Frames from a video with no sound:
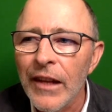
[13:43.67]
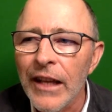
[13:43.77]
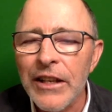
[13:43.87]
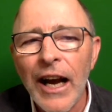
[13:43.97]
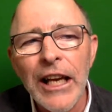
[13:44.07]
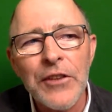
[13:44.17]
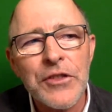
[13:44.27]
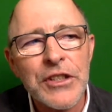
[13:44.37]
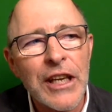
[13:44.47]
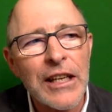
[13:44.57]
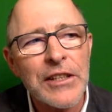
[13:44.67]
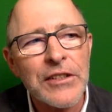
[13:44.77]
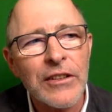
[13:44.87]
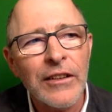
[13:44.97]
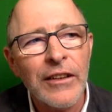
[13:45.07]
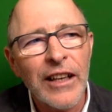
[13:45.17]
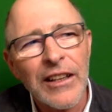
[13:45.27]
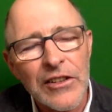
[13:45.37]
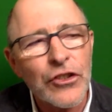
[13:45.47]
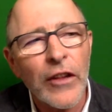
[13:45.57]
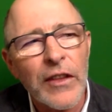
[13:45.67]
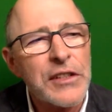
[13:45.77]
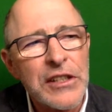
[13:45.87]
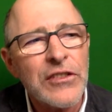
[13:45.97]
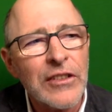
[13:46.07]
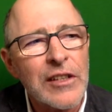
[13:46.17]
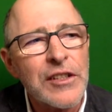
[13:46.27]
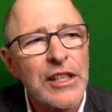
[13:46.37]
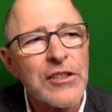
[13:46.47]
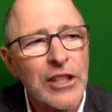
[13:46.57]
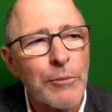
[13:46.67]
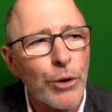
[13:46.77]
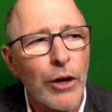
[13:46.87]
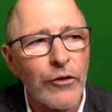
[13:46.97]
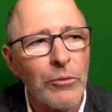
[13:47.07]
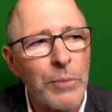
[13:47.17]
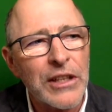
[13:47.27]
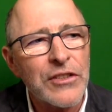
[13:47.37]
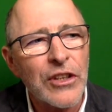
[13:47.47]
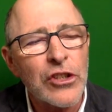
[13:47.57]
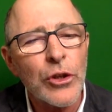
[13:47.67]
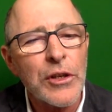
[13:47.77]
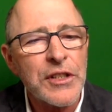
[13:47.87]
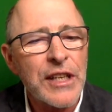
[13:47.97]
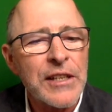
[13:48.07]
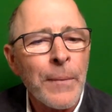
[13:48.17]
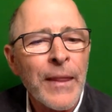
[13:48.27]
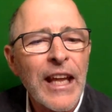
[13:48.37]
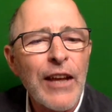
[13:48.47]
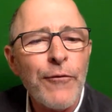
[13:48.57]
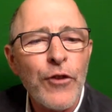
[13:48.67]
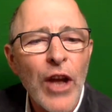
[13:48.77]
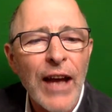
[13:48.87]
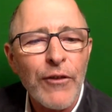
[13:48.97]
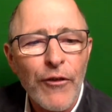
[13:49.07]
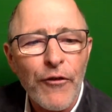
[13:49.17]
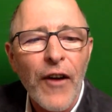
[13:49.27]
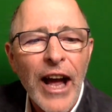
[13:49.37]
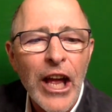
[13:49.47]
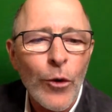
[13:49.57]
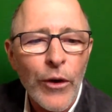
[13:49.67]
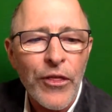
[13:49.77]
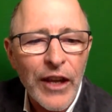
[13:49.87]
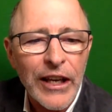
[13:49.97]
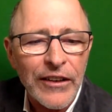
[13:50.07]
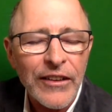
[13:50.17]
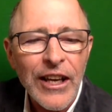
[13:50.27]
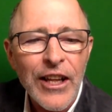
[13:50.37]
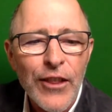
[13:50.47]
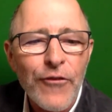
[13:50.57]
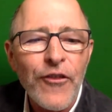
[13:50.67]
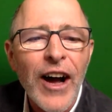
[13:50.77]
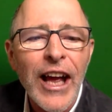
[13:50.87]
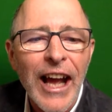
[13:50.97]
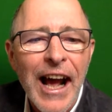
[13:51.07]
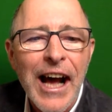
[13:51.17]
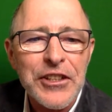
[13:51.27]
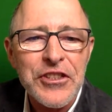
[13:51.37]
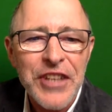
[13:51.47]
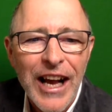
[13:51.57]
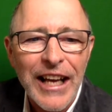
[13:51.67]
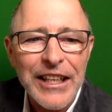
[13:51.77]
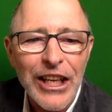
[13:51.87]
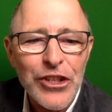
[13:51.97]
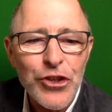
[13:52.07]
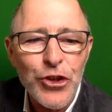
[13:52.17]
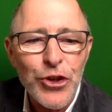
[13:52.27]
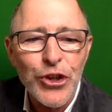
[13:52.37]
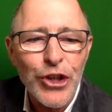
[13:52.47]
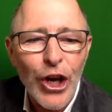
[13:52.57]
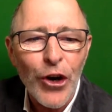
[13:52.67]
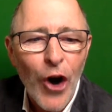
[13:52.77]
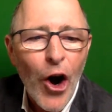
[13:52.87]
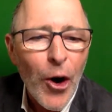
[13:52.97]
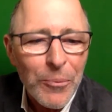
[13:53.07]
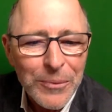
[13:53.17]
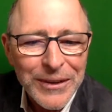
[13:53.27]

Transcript: It kind of says, it, it's not this isn't this isn't the proverb, but it's it sort of says, if you have a fire within, the fire outside can do you no harm